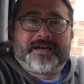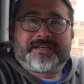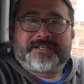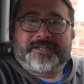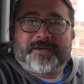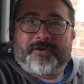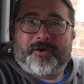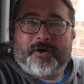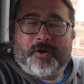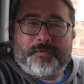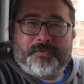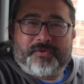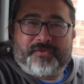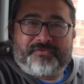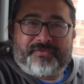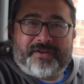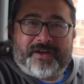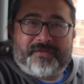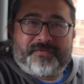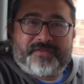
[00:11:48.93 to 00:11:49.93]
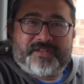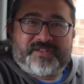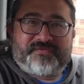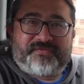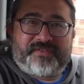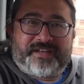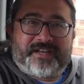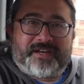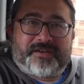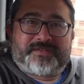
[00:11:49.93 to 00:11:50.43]
So I hope you found this
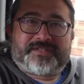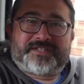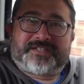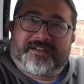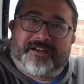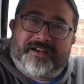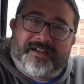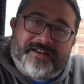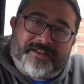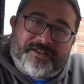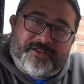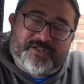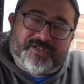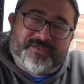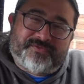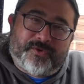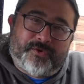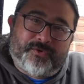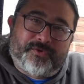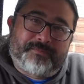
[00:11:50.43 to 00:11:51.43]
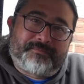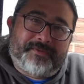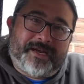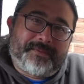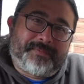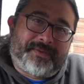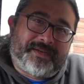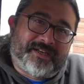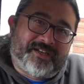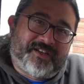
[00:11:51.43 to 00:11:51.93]
video slightly useful and
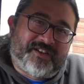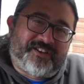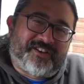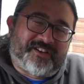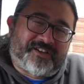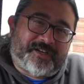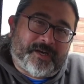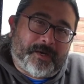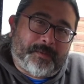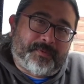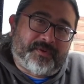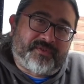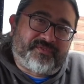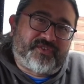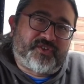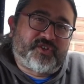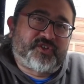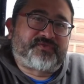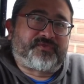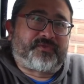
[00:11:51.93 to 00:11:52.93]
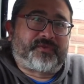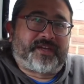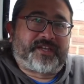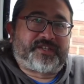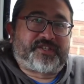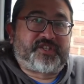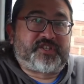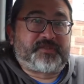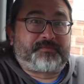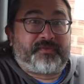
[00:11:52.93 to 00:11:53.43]
maybe learned a couple of useful
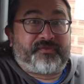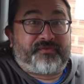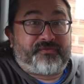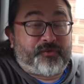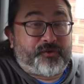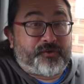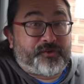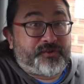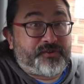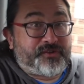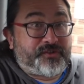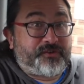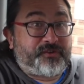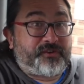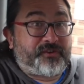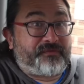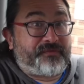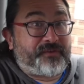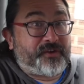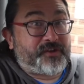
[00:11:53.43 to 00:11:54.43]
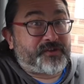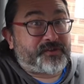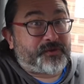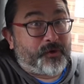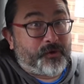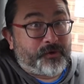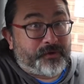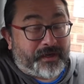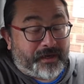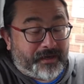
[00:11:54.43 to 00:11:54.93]
lessons before you do your first
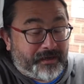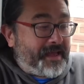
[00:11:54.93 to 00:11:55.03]
order.